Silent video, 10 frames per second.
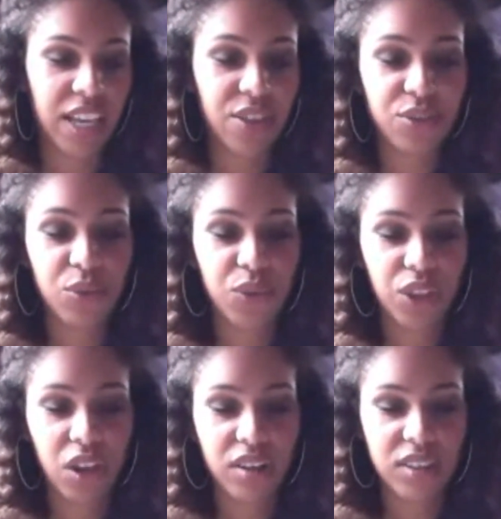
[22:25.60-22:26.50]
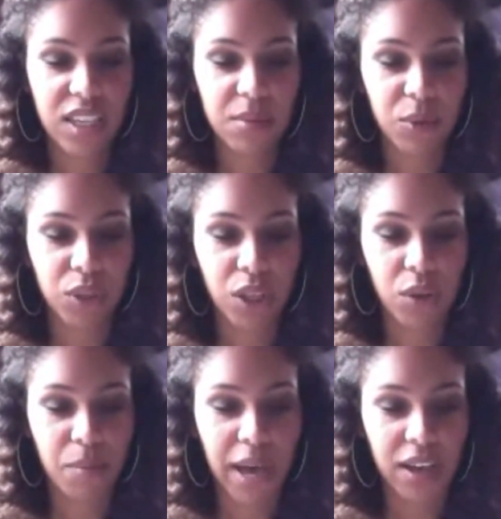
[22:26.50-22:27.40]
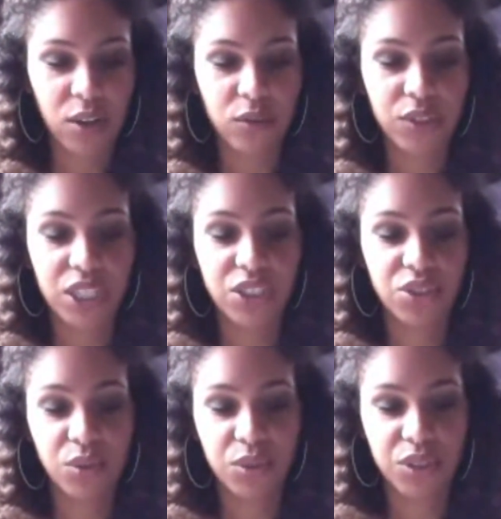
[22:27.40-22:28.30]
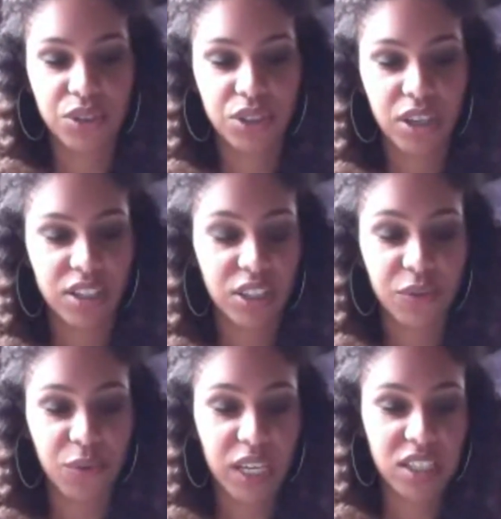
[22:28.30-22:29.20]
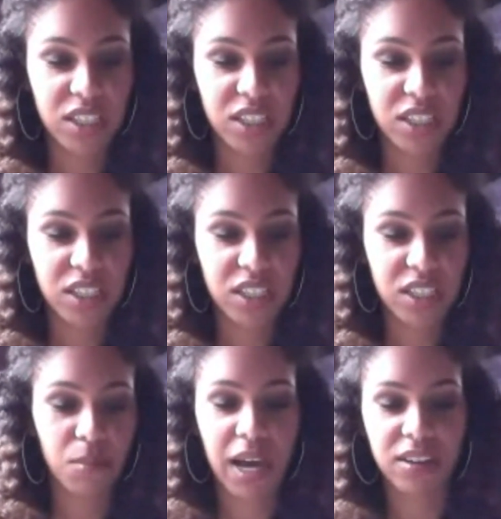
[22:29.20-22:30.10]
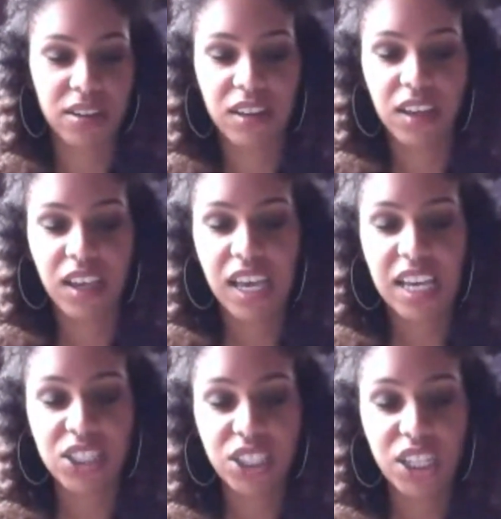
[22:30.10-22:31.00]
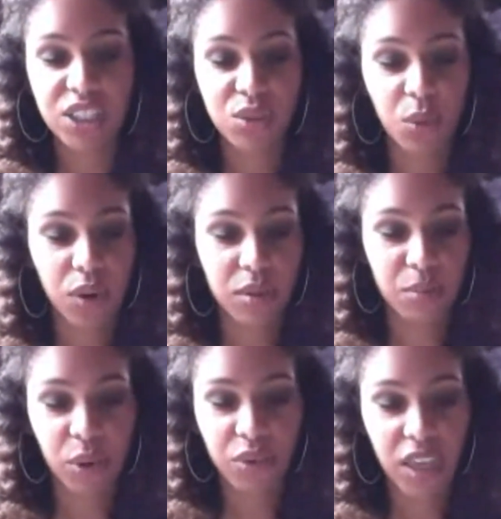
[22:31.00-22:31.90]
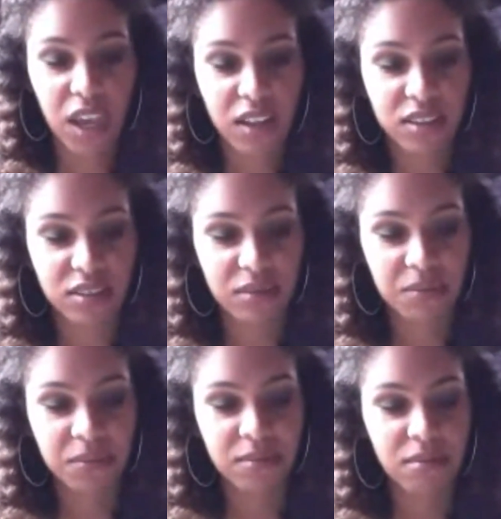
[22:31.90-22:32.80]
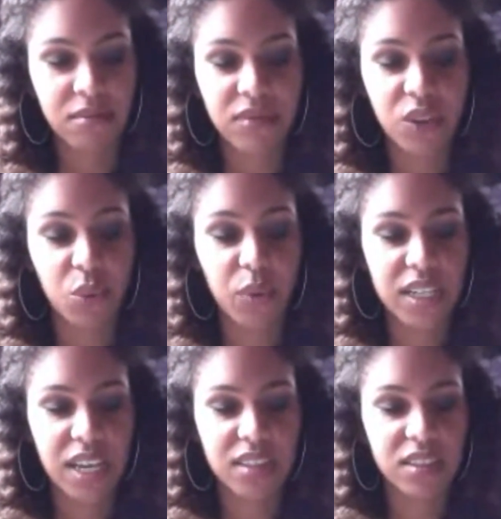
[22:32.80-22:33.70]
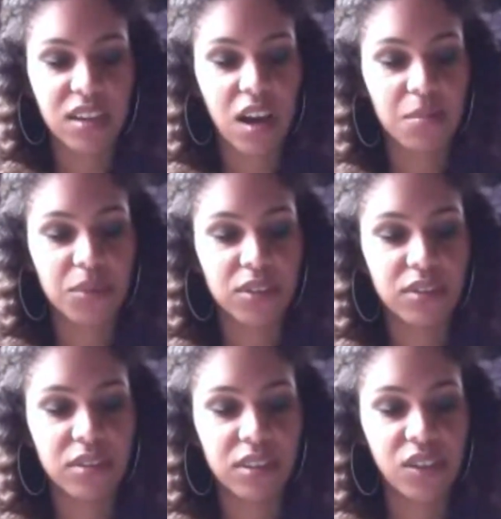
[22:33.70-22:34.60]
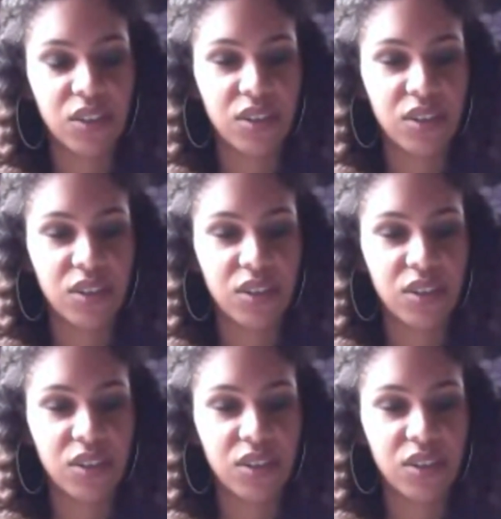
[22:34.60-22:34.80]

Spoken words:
He threw the long sable cloak back over his shoulders to free his arms for battle, and took his sword in both hands. The wind had stopped.